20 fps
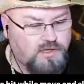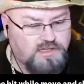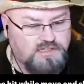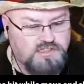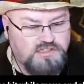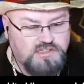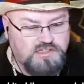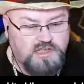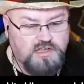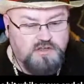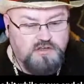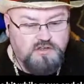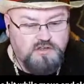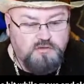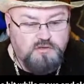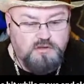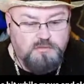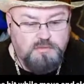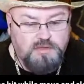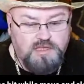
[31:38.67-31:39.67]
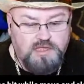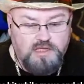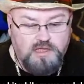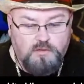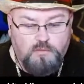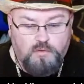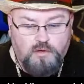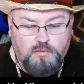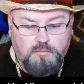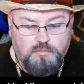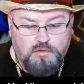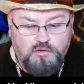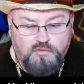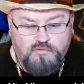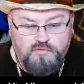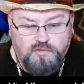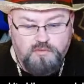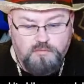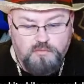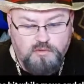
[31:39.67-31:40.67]
extend, you can be hit while
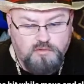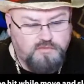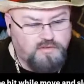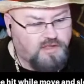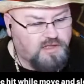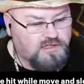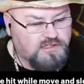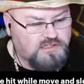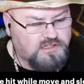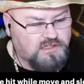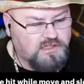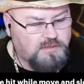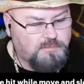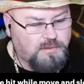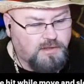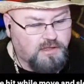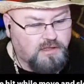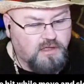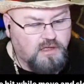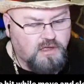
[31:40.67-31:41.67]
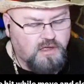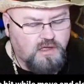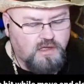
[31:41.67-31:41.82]
moving and sleeping.